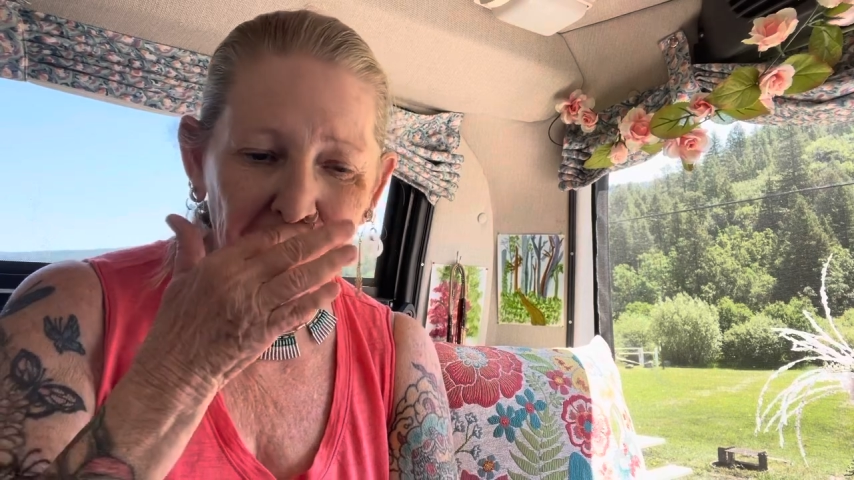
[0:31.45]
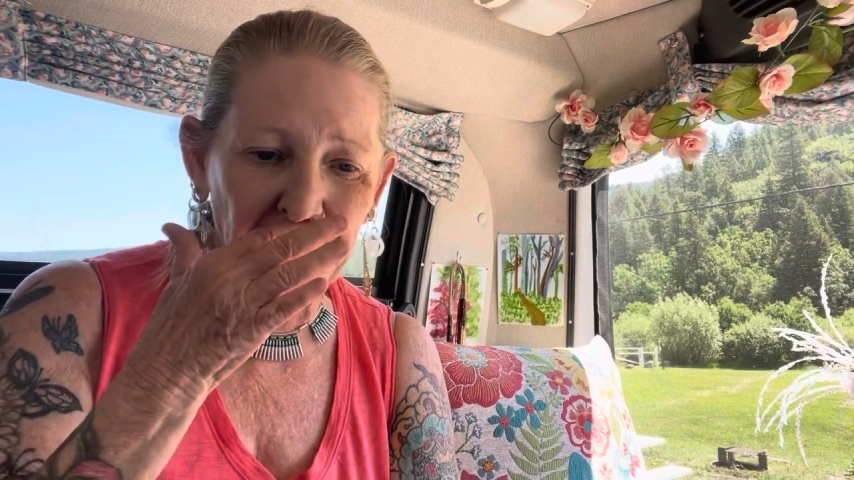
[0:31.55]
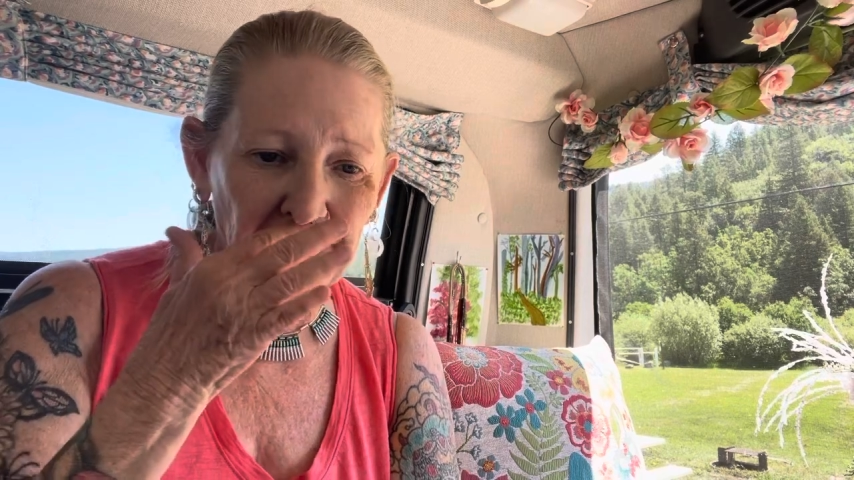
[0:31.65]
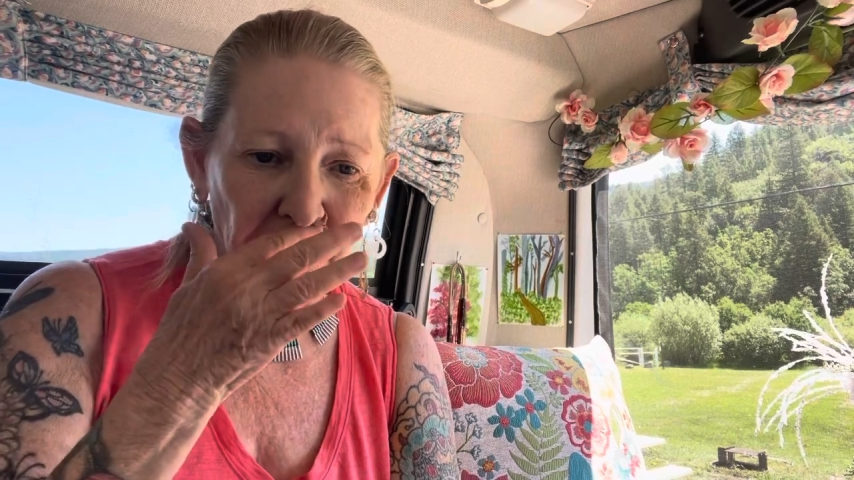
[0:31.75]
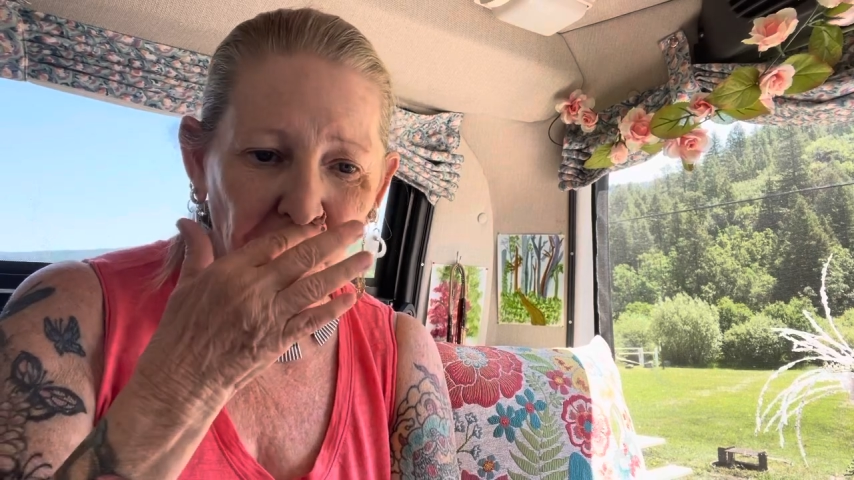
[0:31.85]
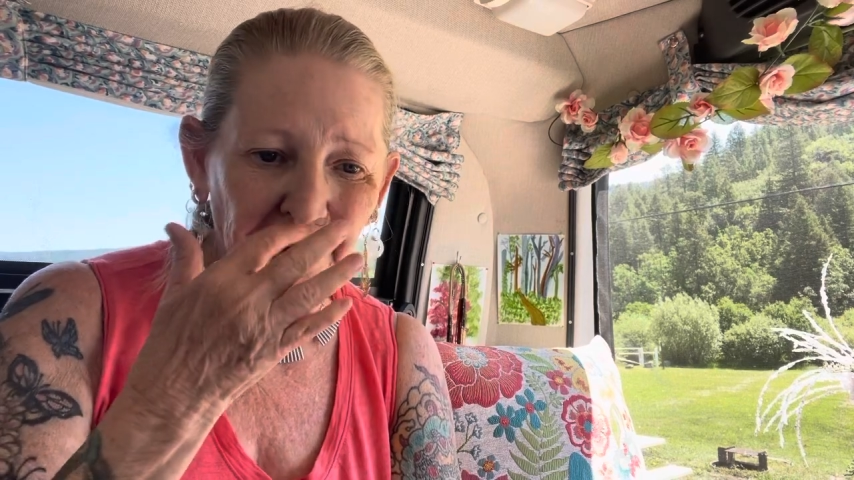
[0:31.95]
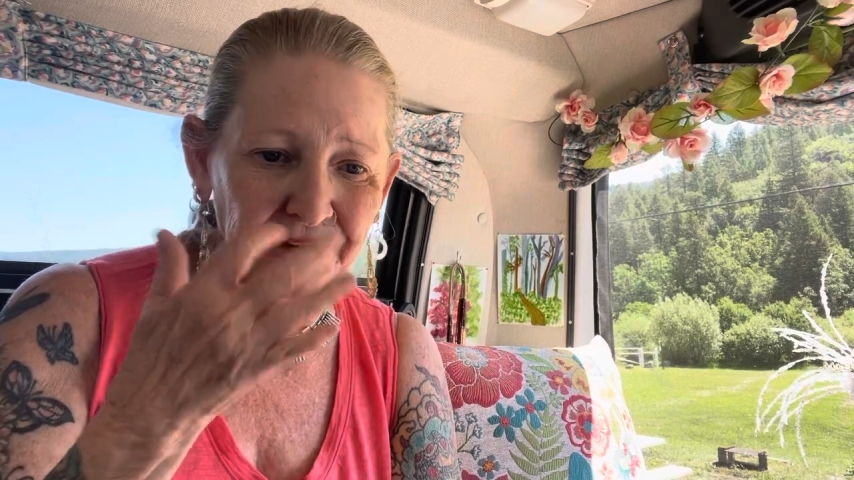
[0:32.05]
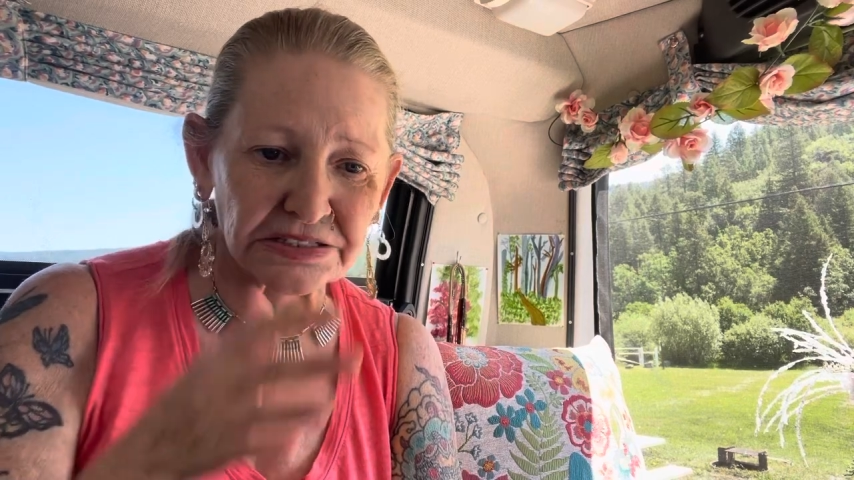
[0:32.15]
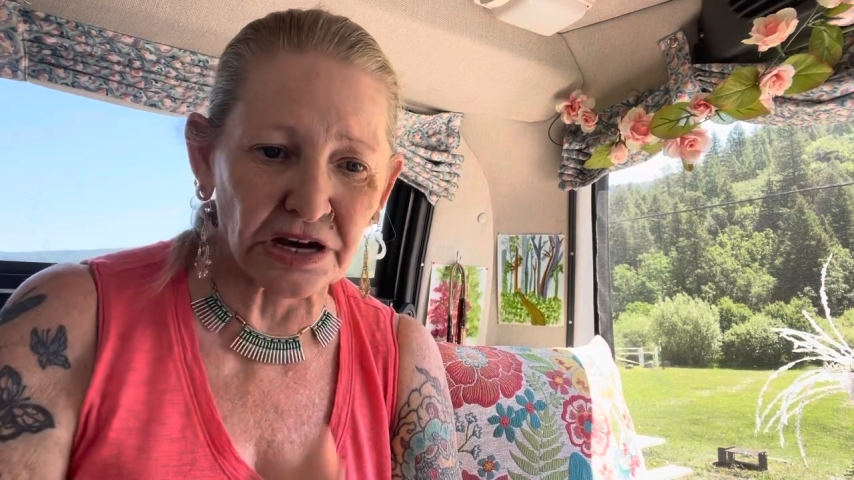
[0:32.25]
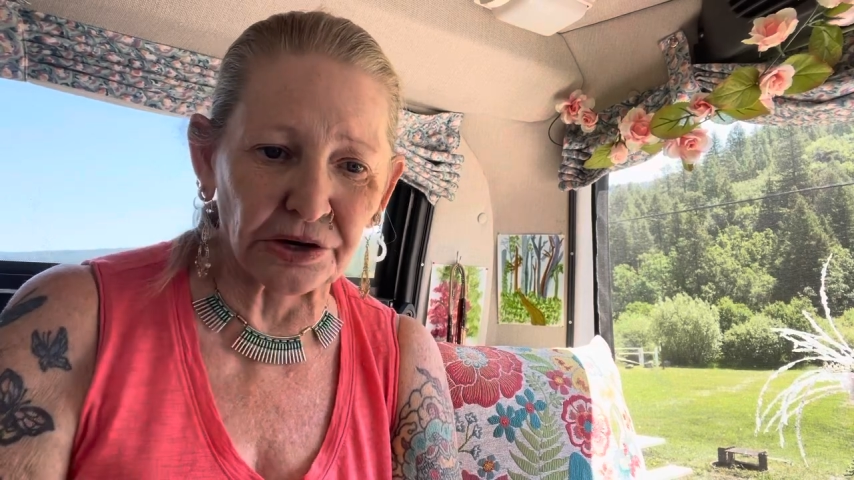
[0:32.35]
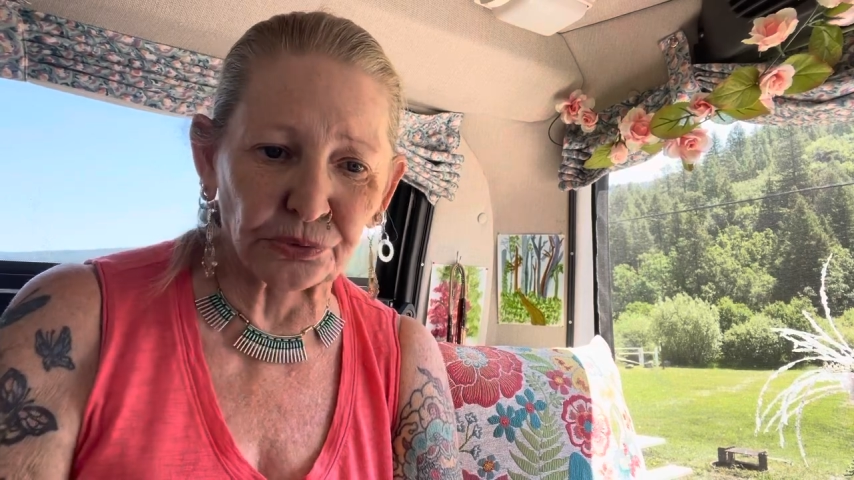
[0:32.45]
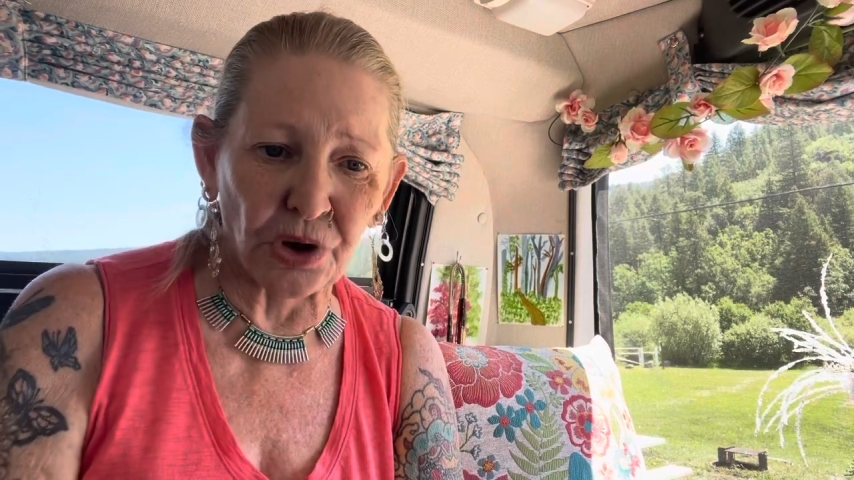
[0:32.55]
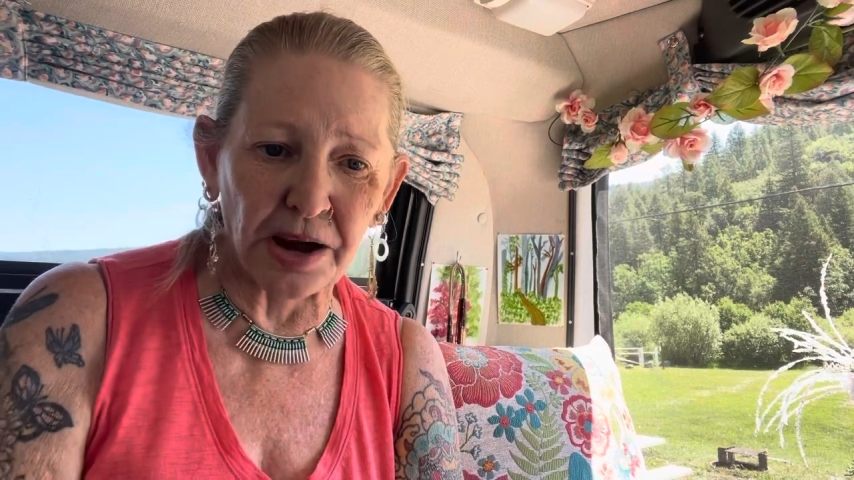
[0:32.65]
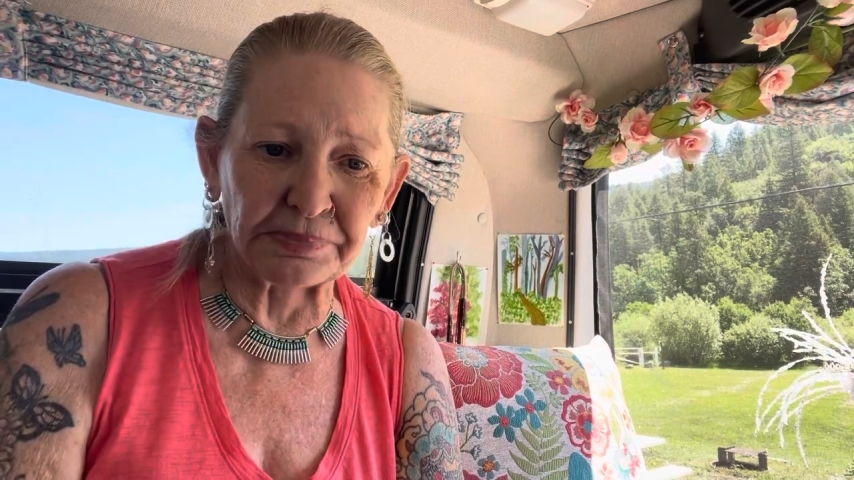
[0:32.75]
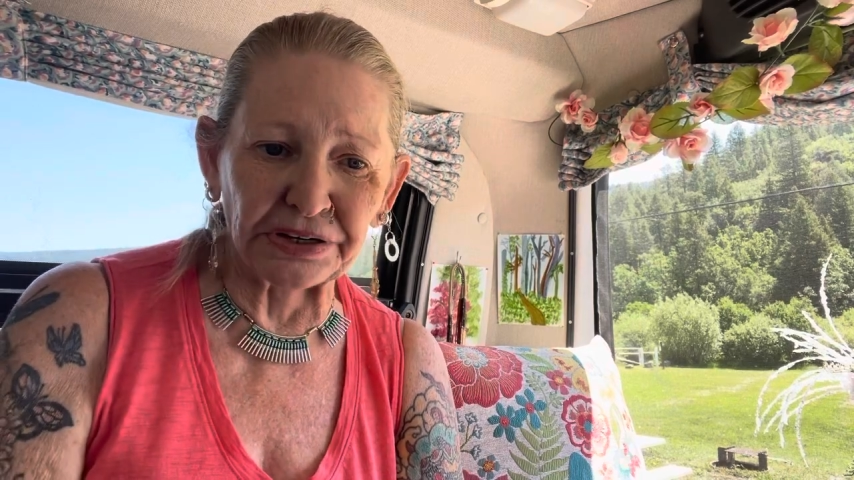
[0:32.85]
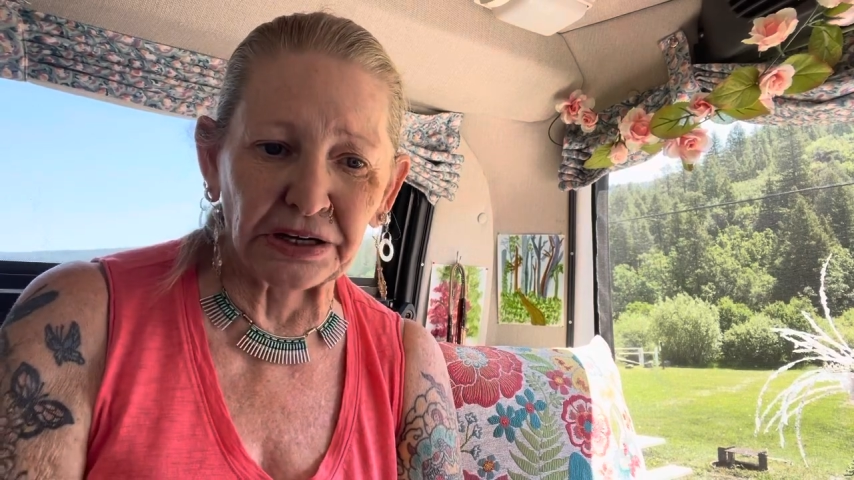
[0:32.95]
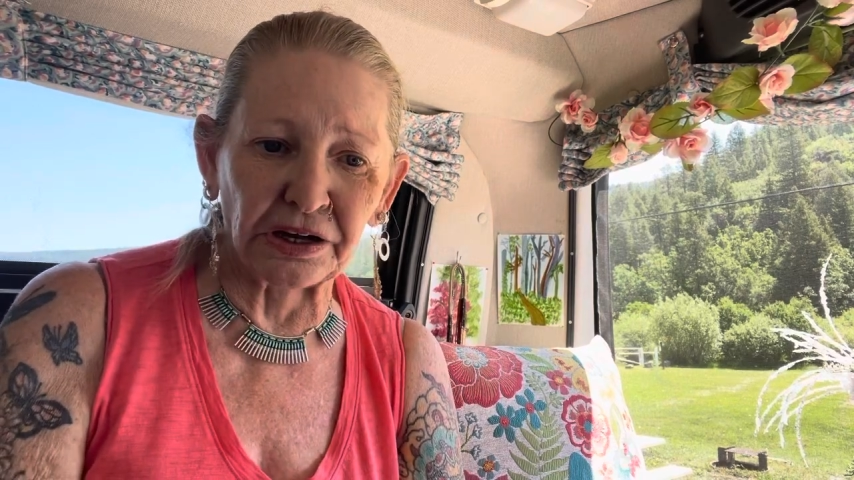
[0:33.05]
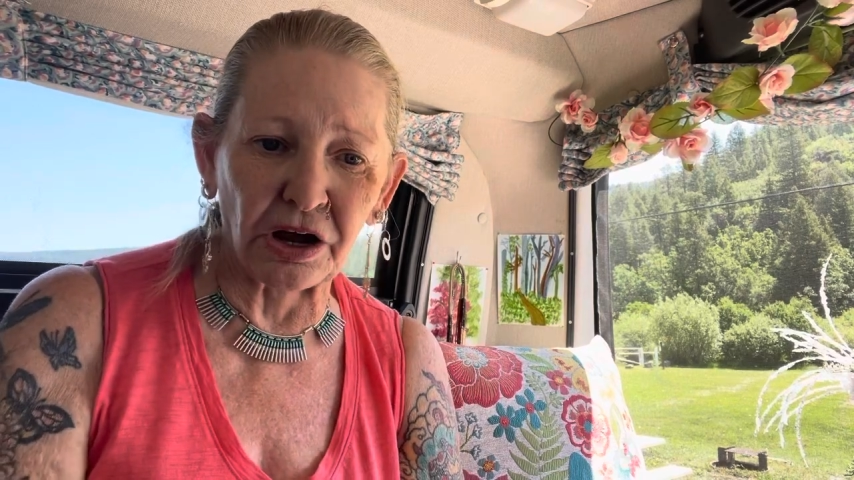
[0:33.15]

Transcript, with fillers: Uh, one is on Ramana,